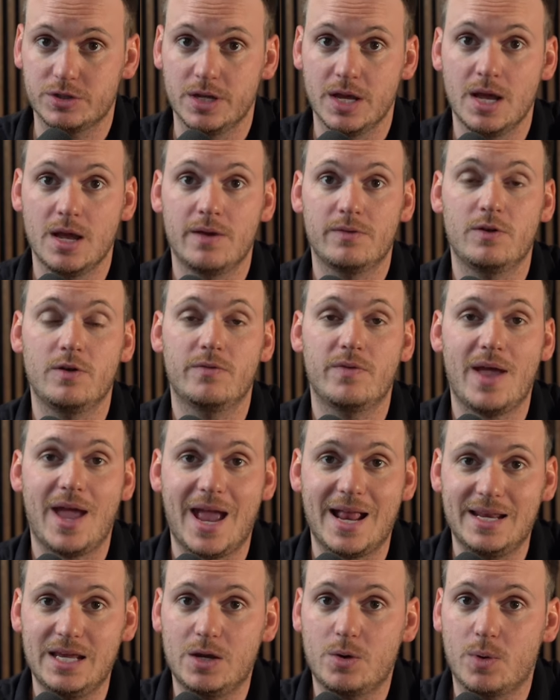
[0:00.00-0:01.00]
If you have
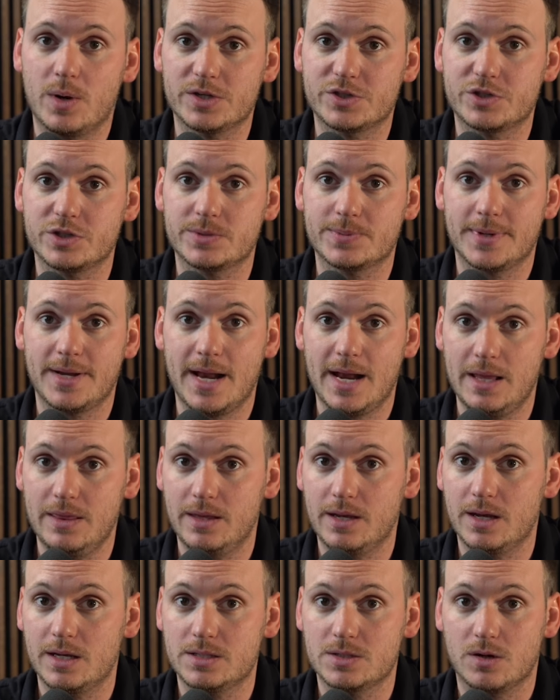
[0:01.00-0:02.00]
any questions about
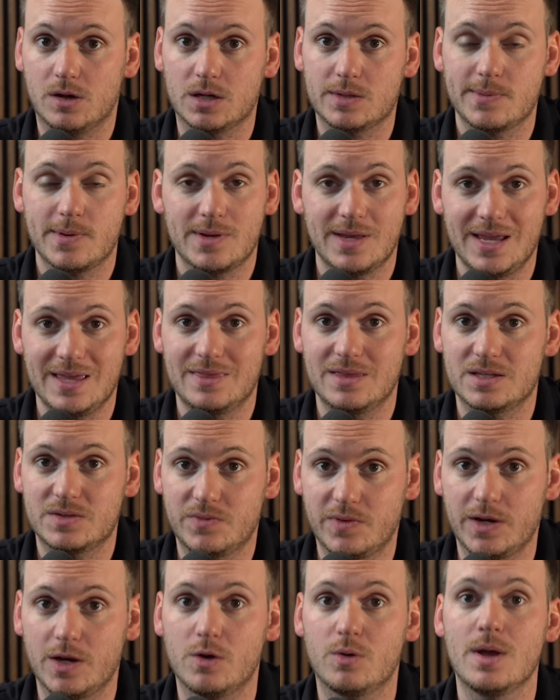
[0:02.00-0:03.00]
anything I talked about in this
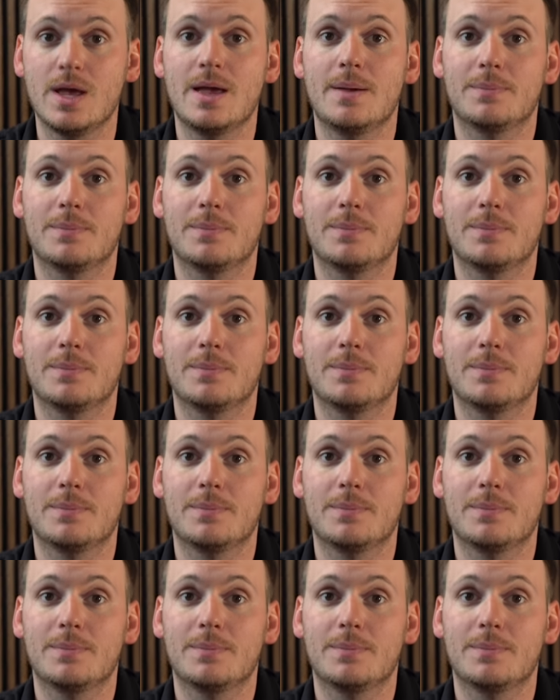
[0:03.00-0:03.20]
video,